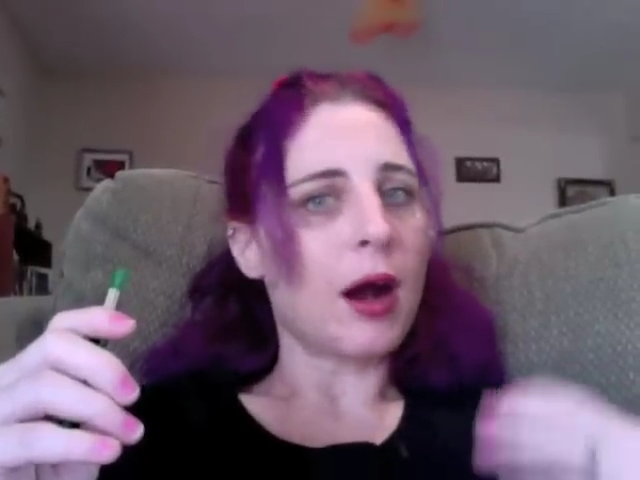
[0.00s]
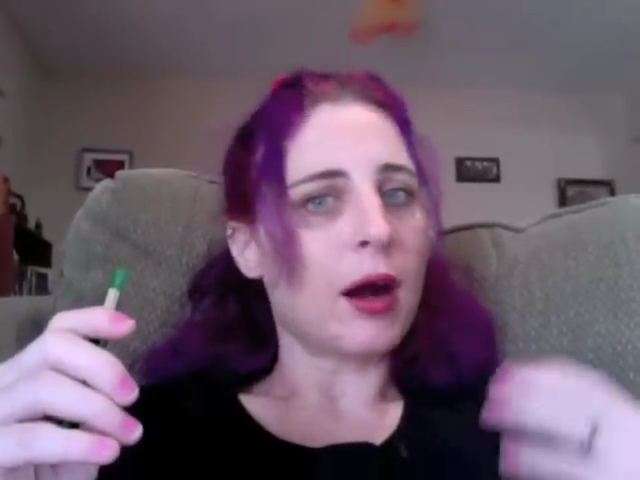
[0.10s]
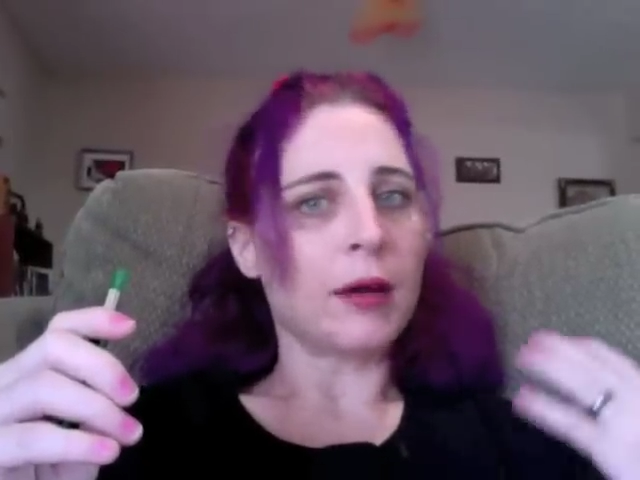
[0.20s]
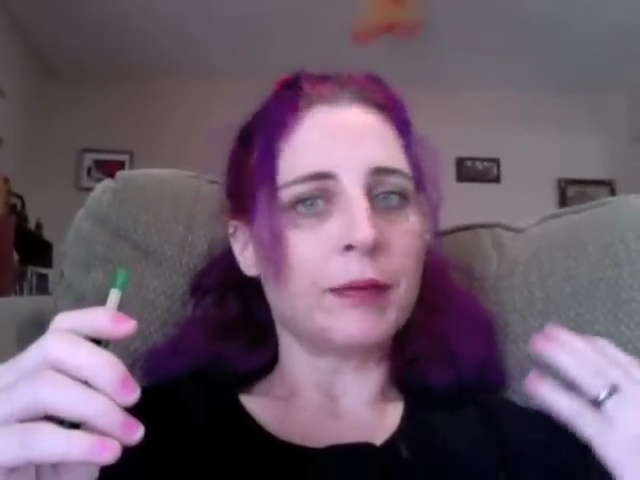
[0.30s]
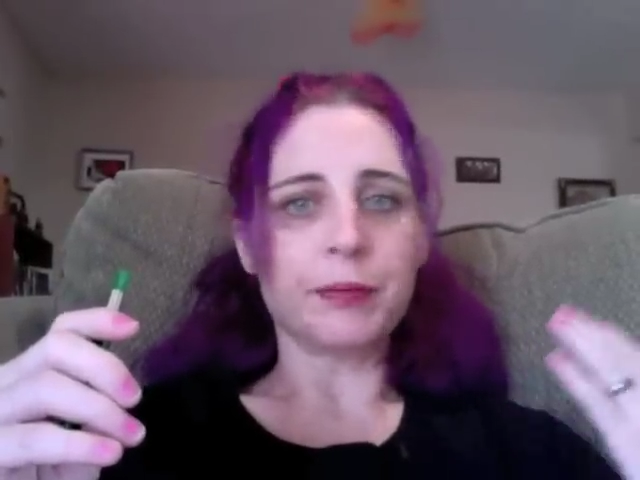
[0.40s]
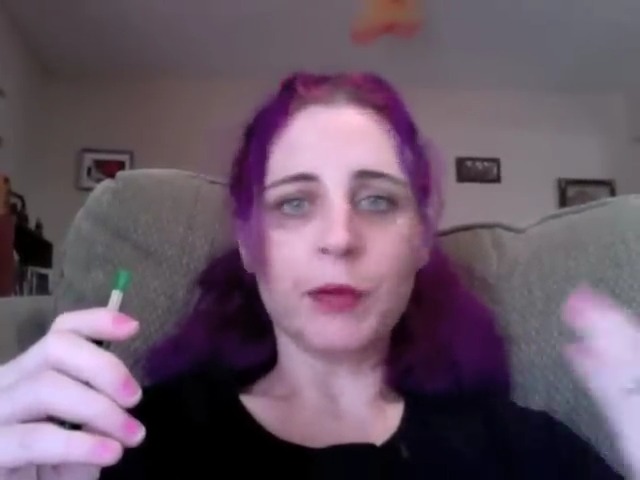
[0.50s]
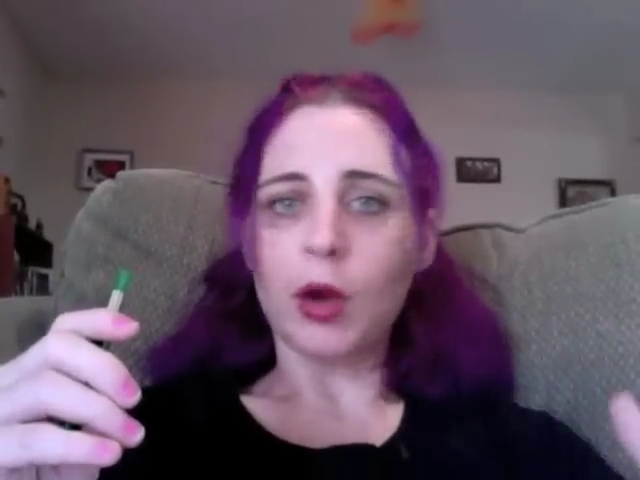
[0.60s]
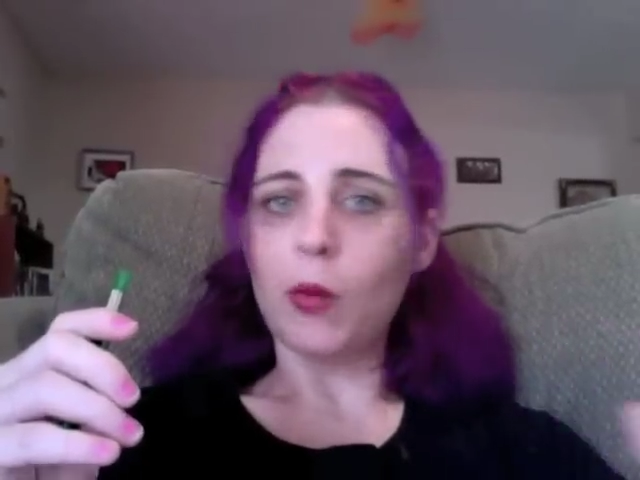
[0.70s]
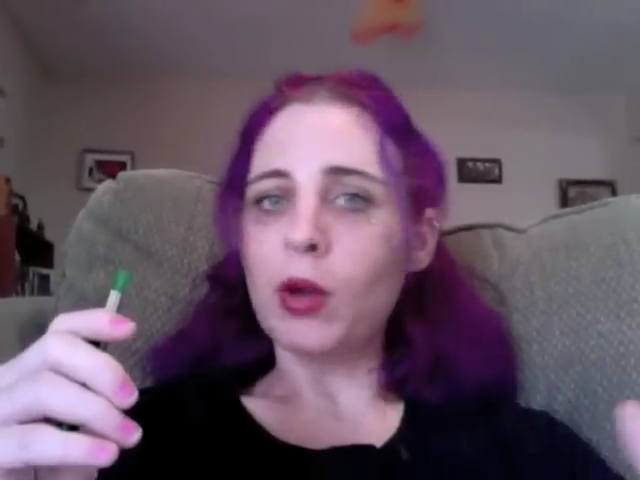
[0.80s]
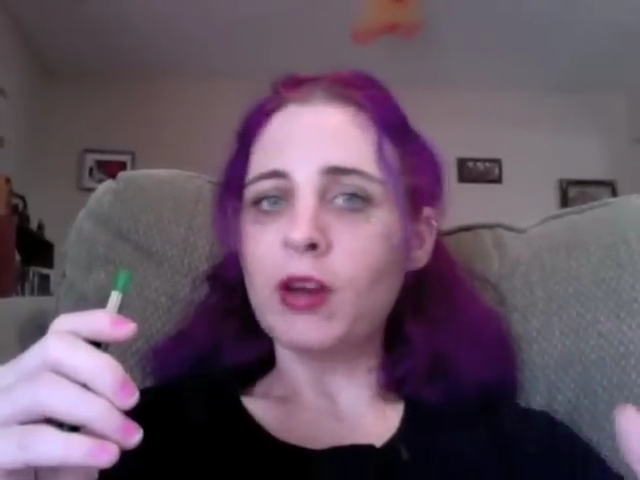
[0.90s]
On
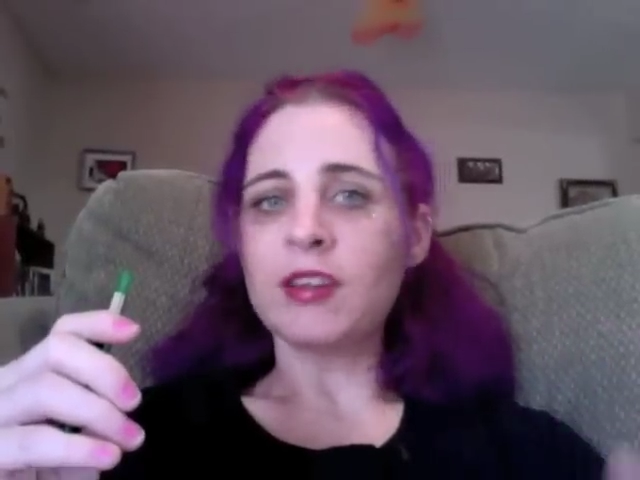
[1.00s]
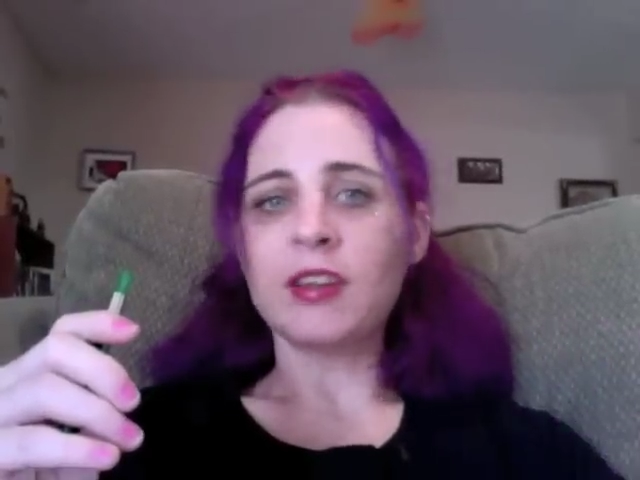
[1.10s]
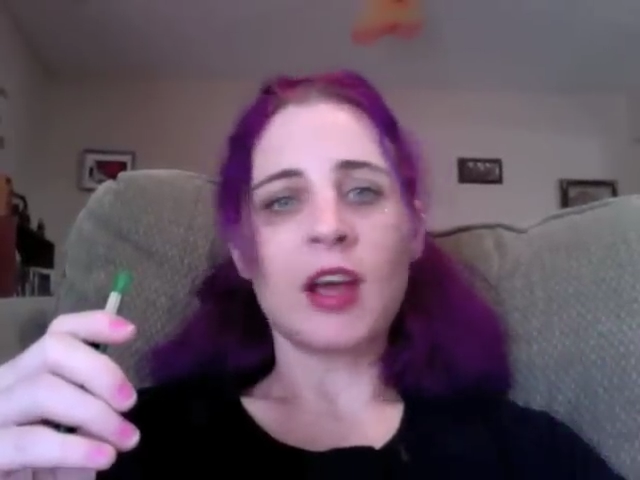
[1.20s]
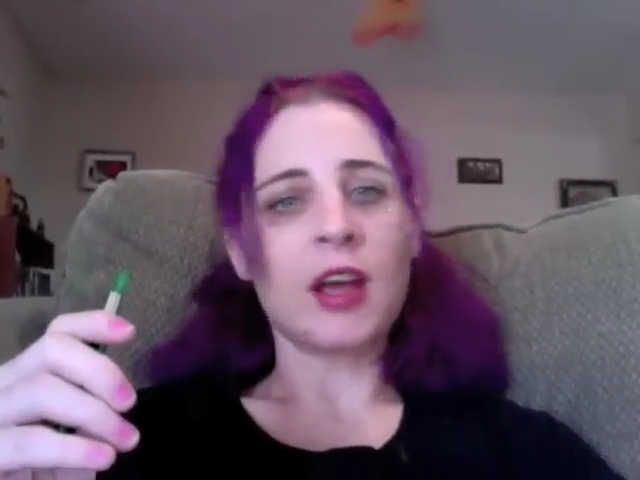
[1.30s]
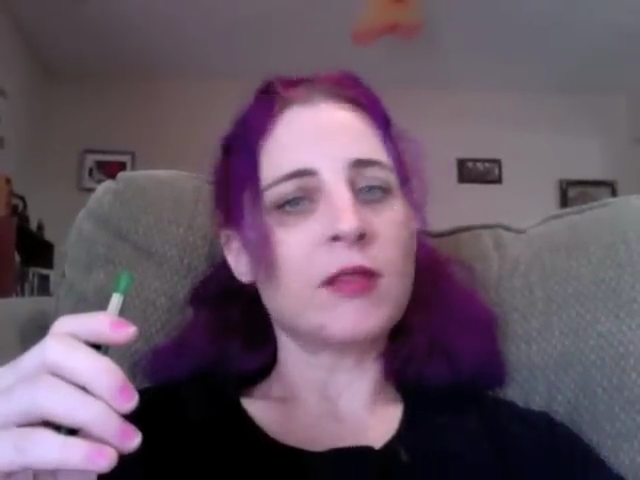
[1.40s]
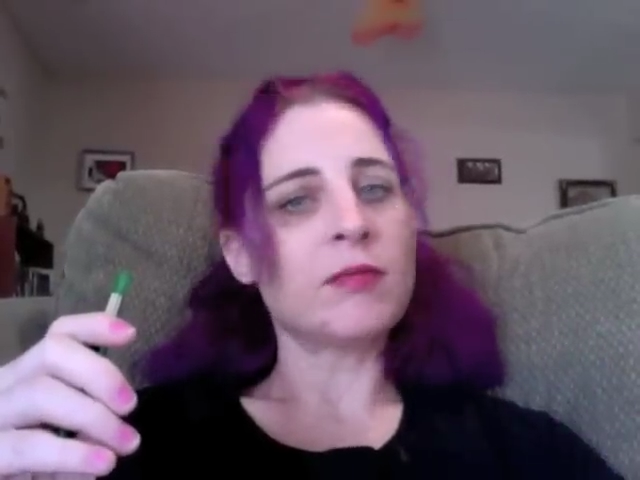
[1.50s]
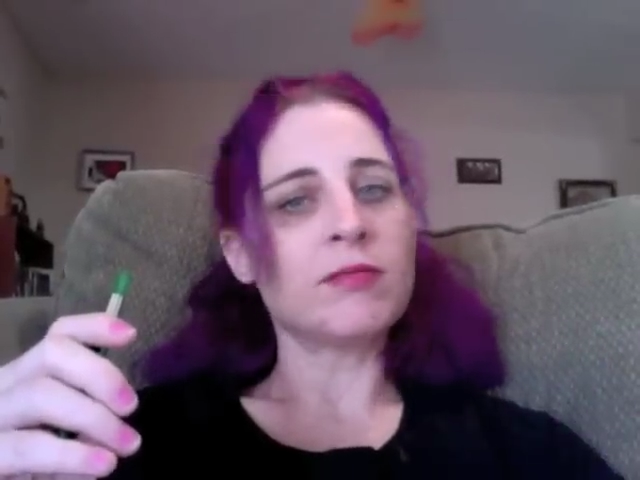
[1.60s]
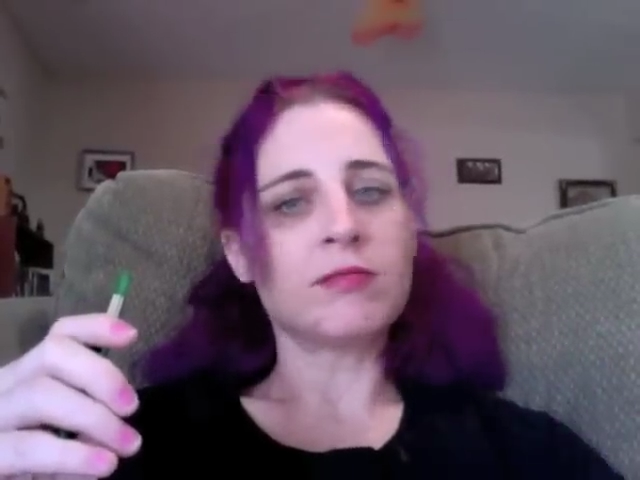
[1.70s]
a 1 to 10,